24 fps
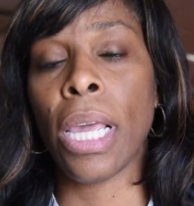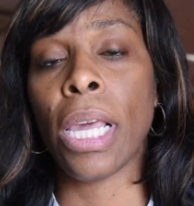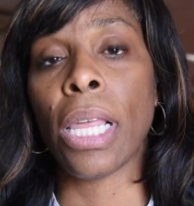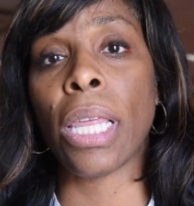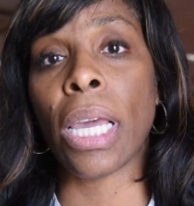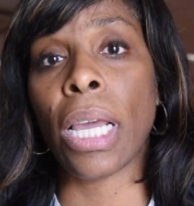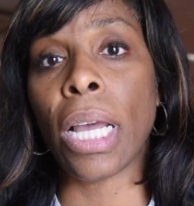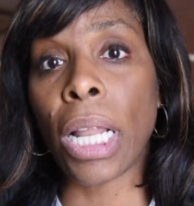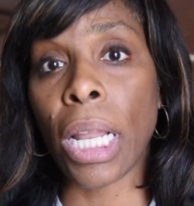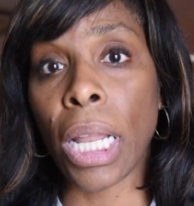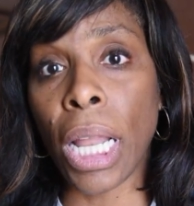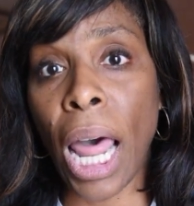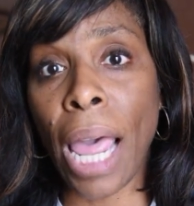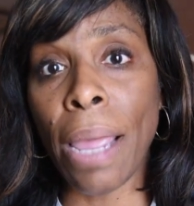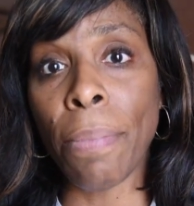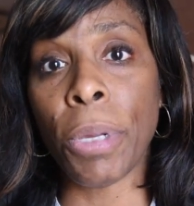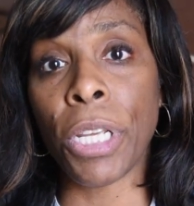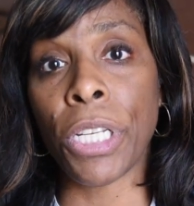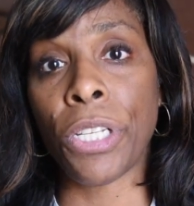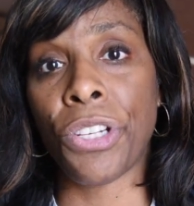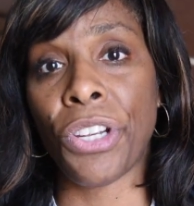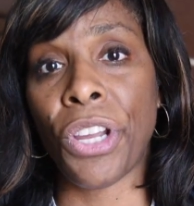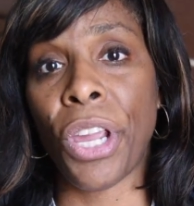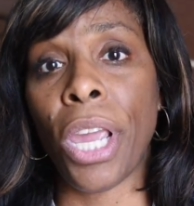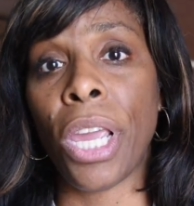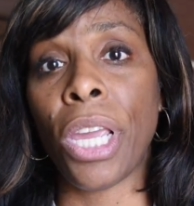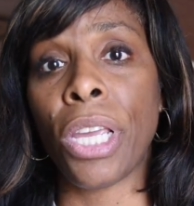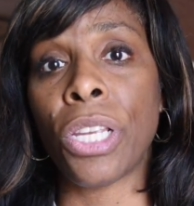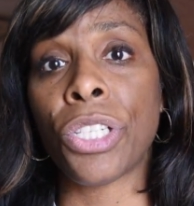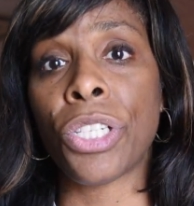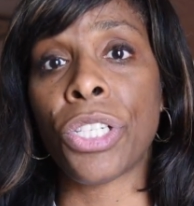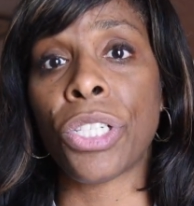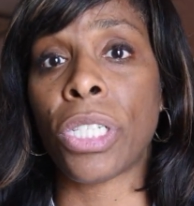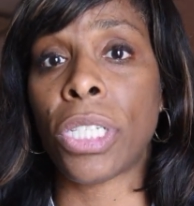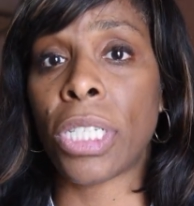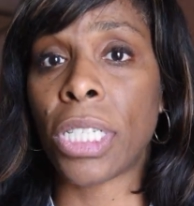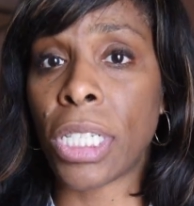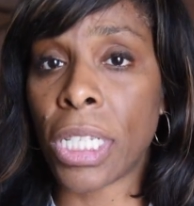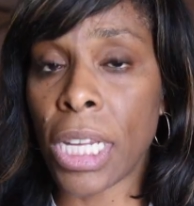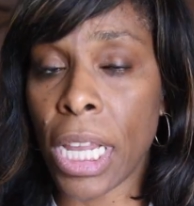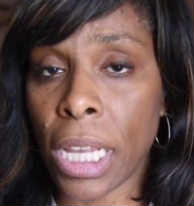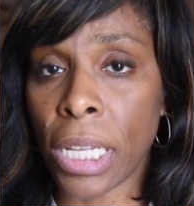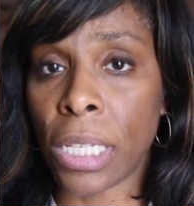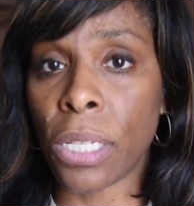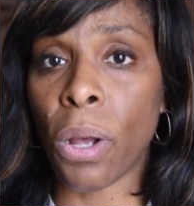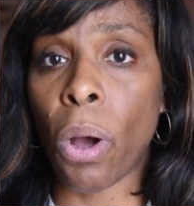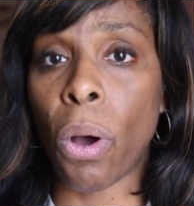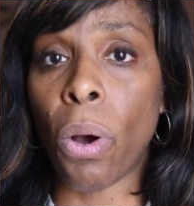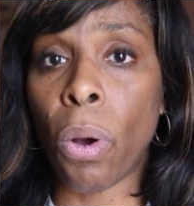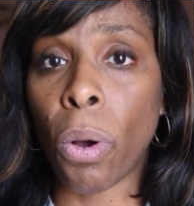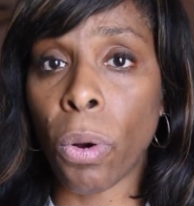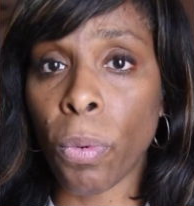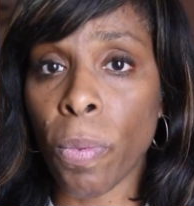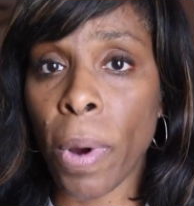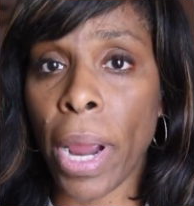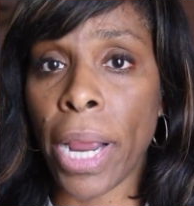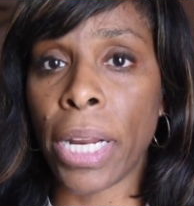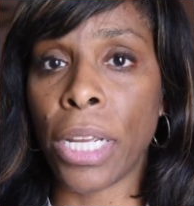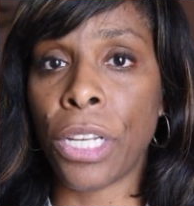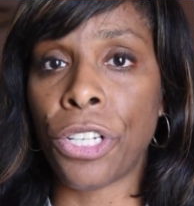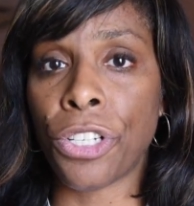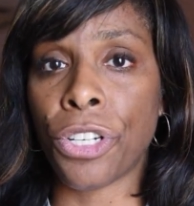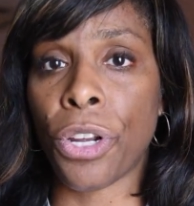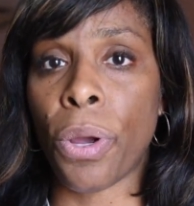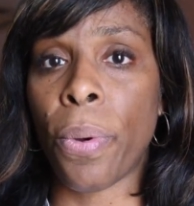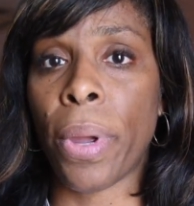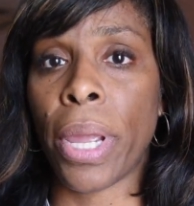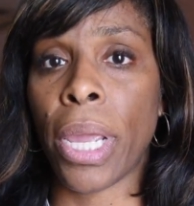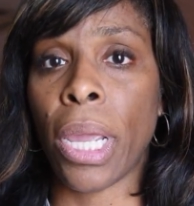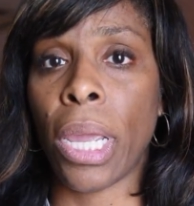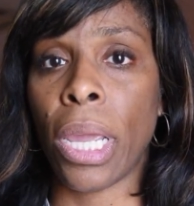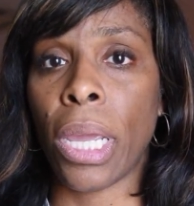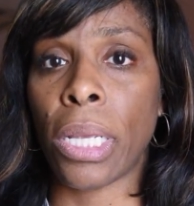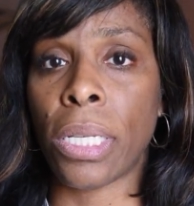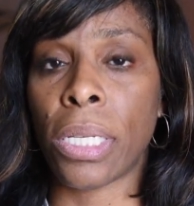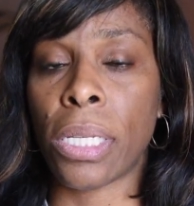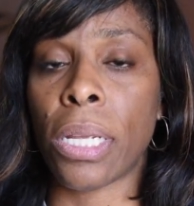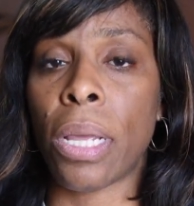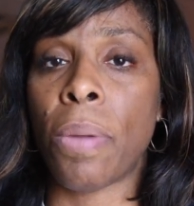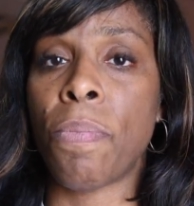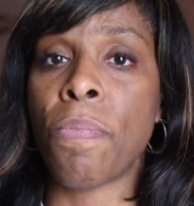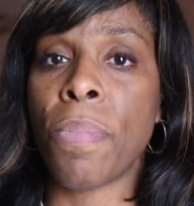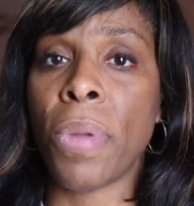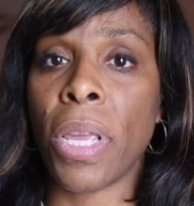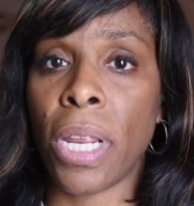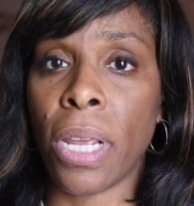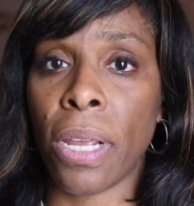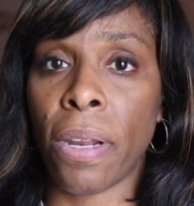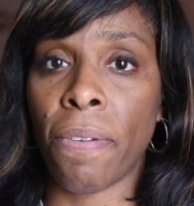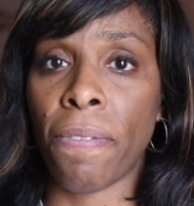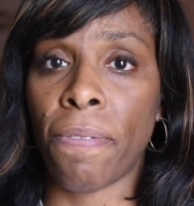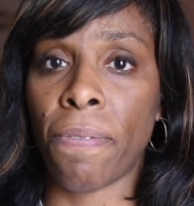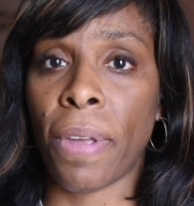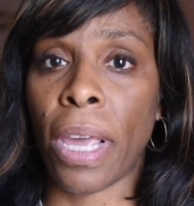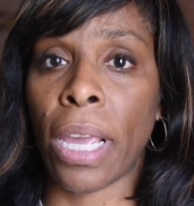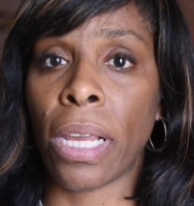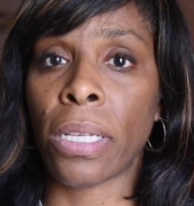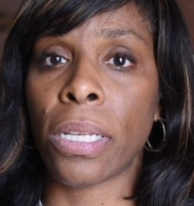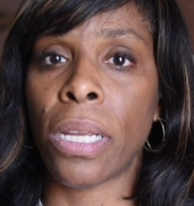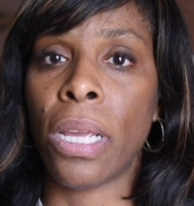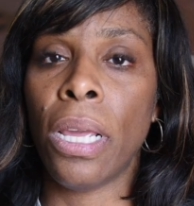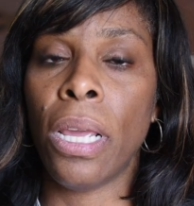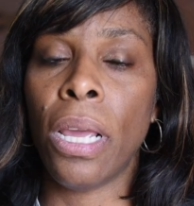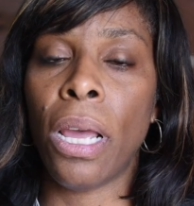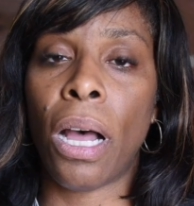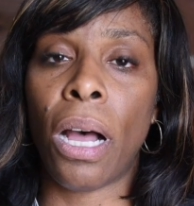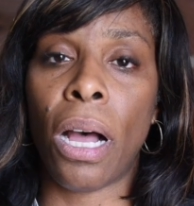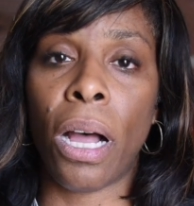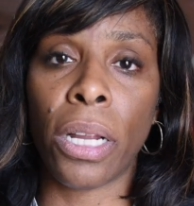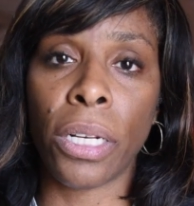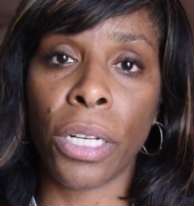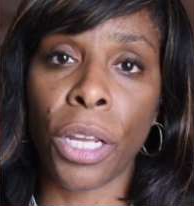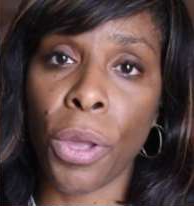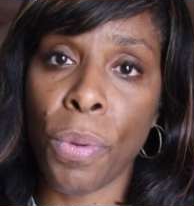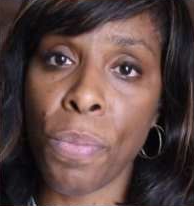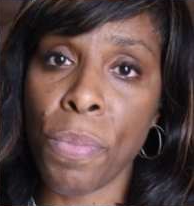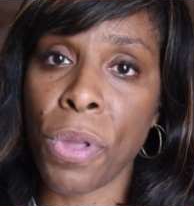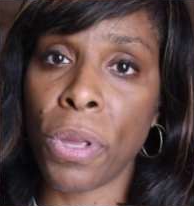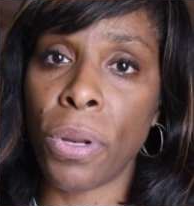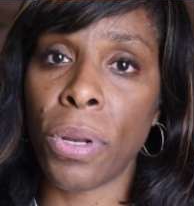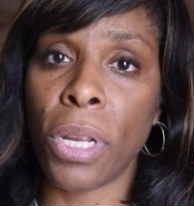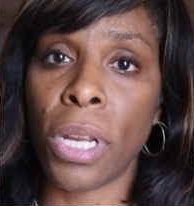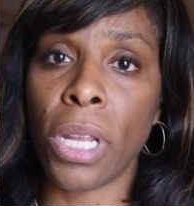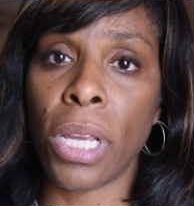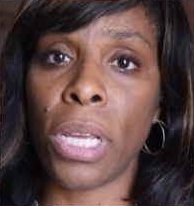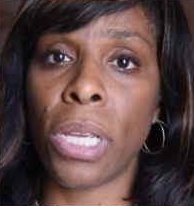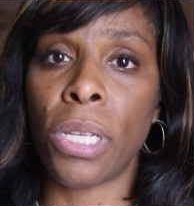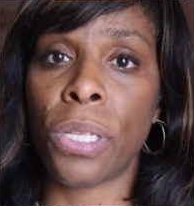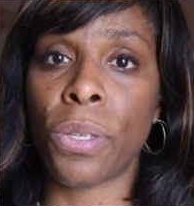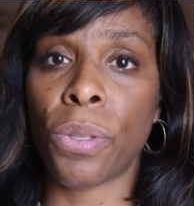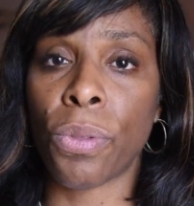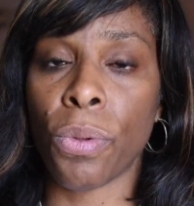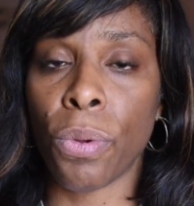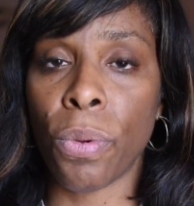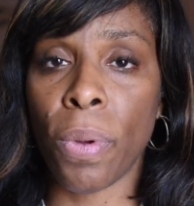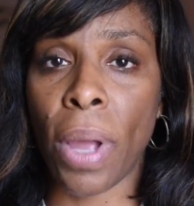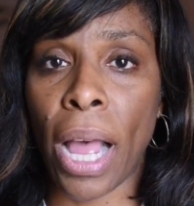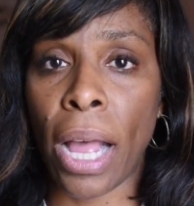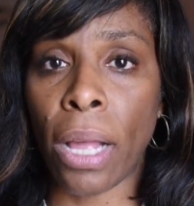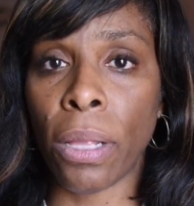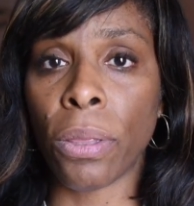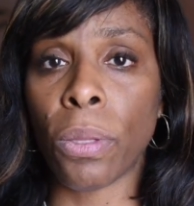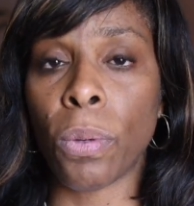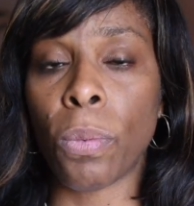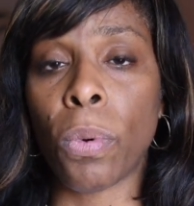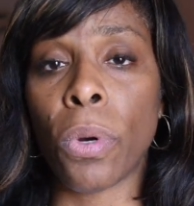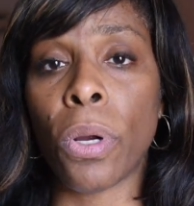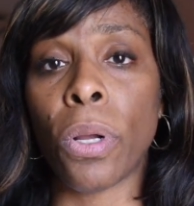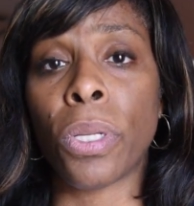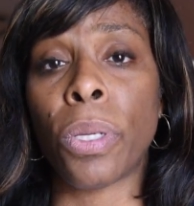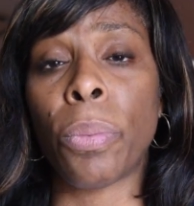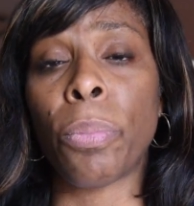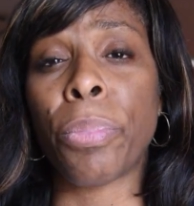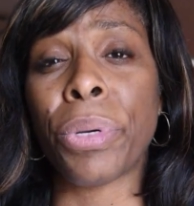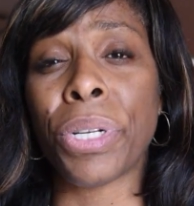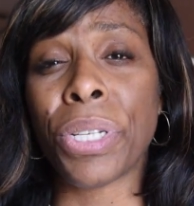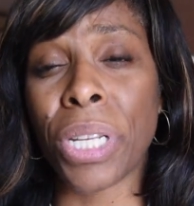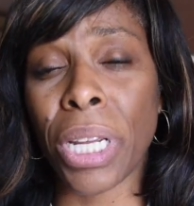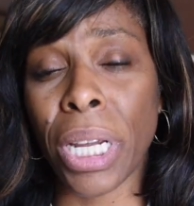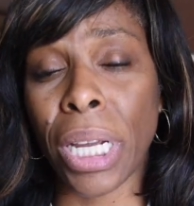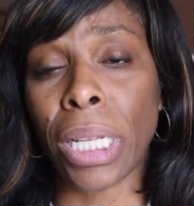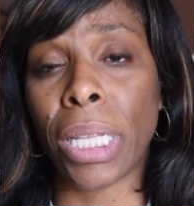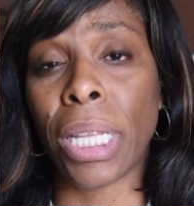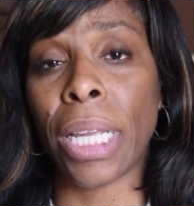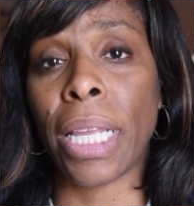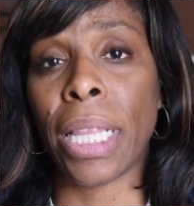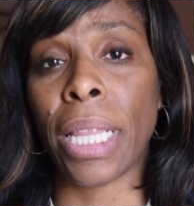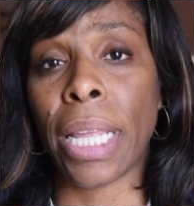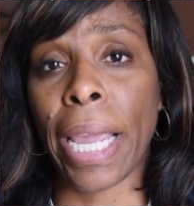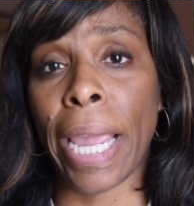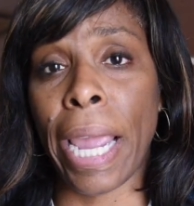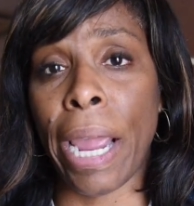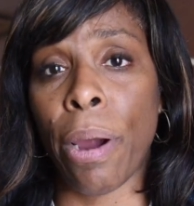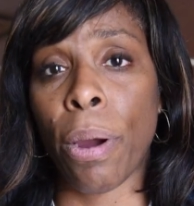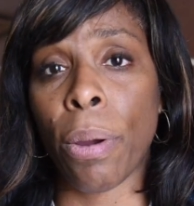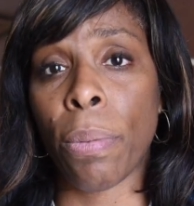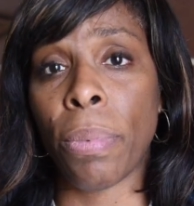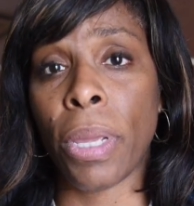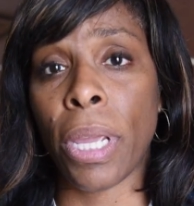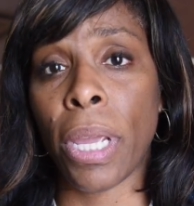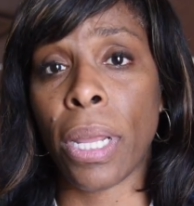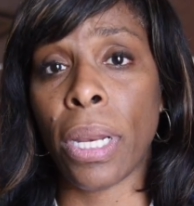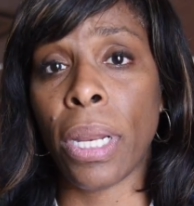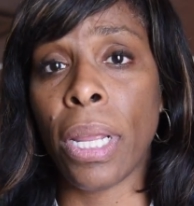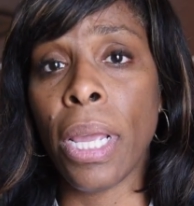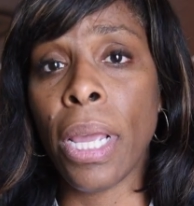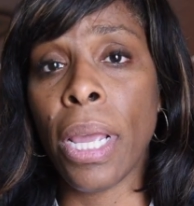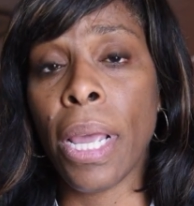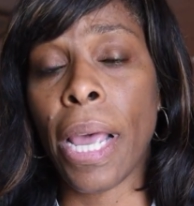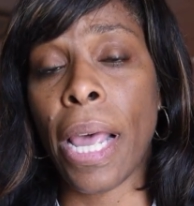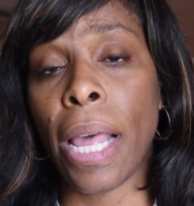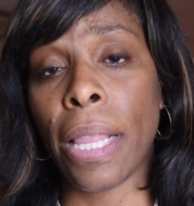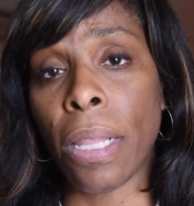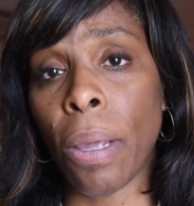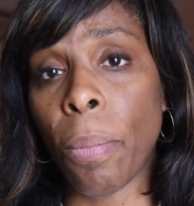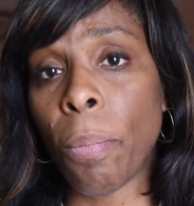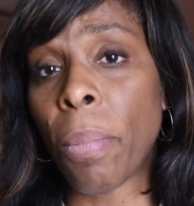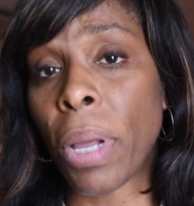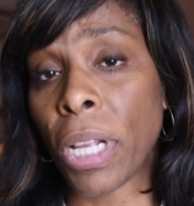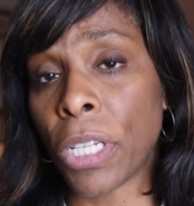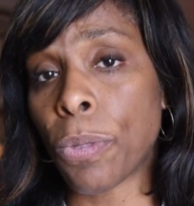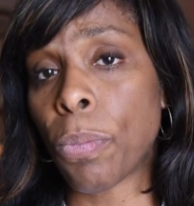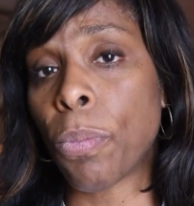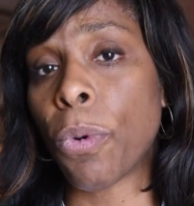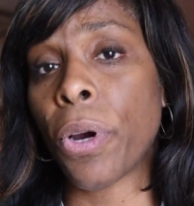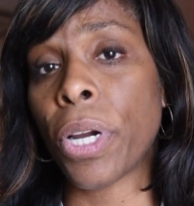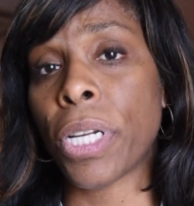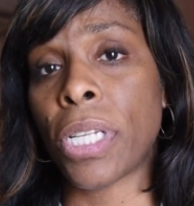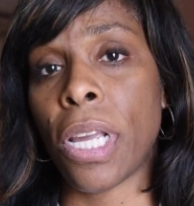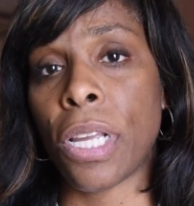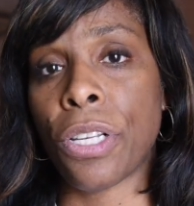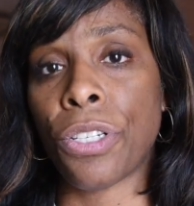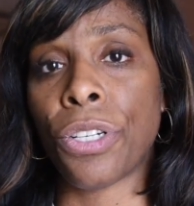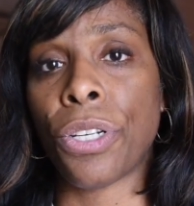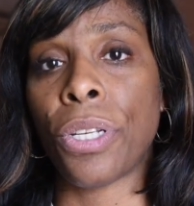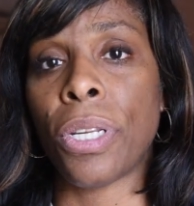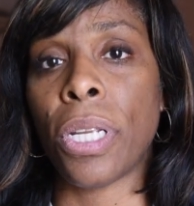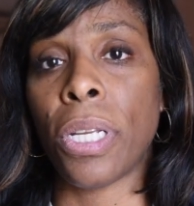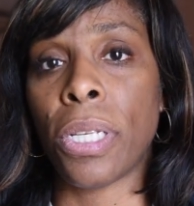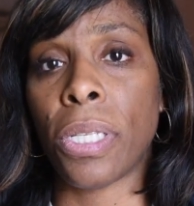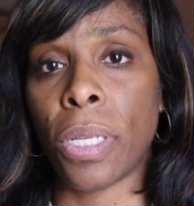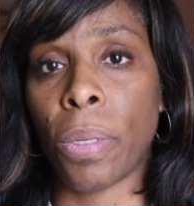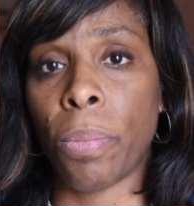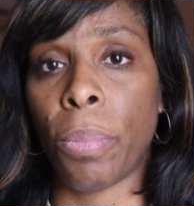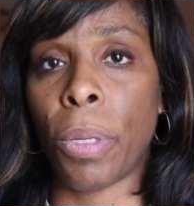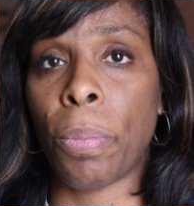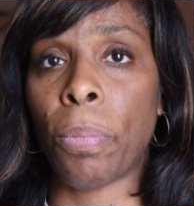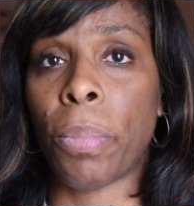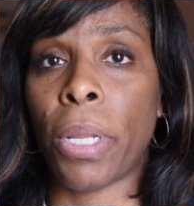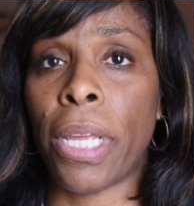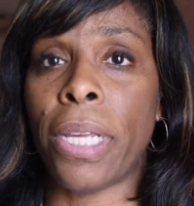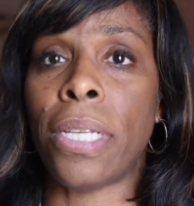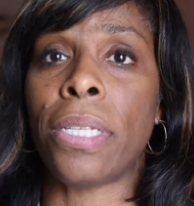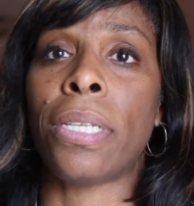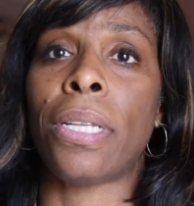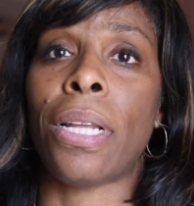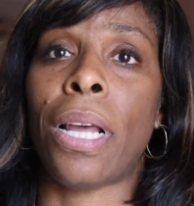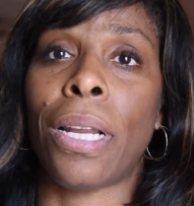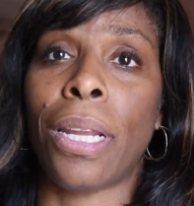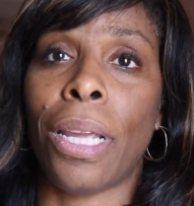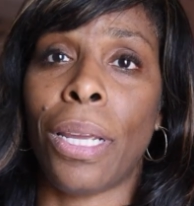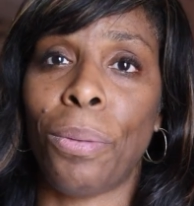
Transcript: that climate change is already showing its immediate effect on communities throughout the world and particularly in the Caribbean, and that much more attention needs to be placed on